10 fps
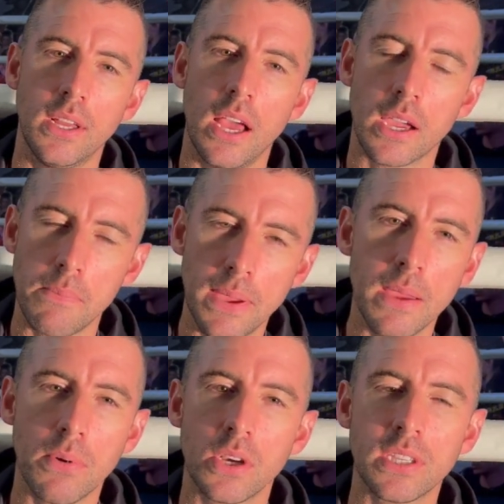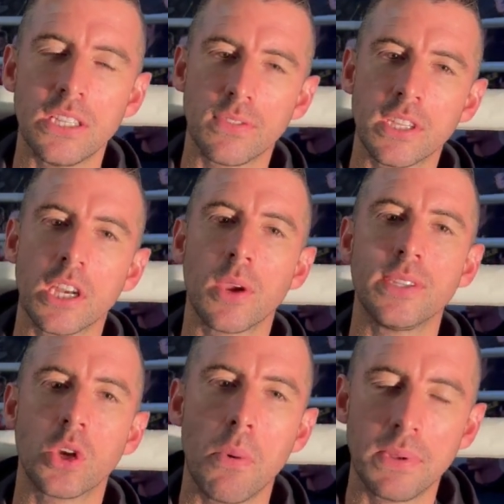A competing boxer is obviously going to go
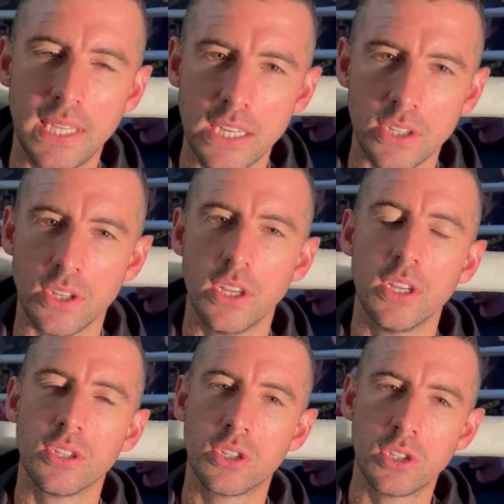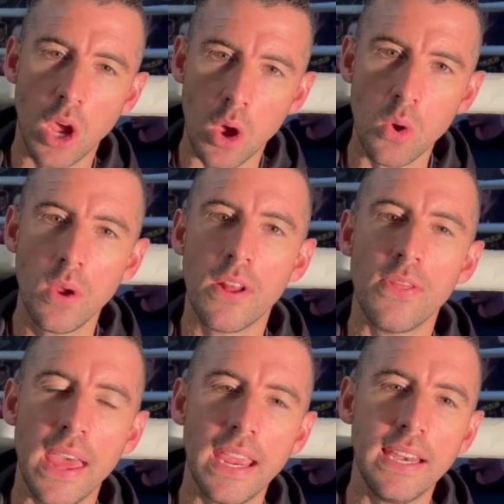into competition, so
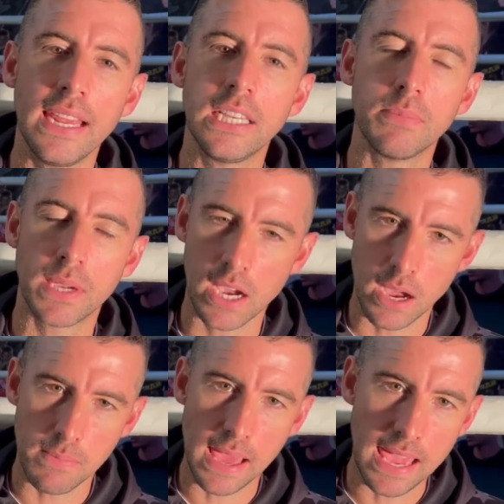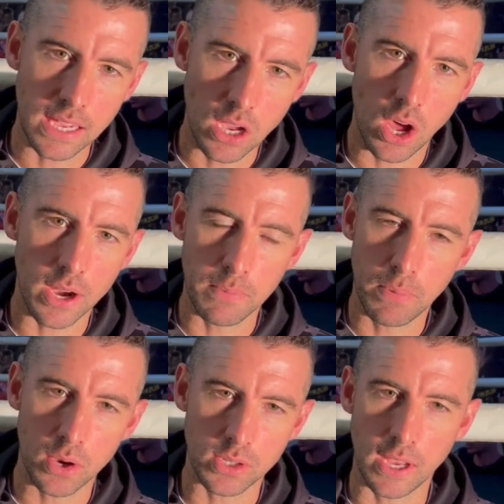they need to become a carded
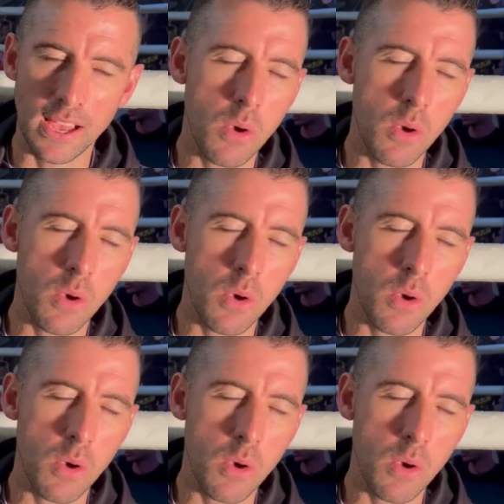boxer.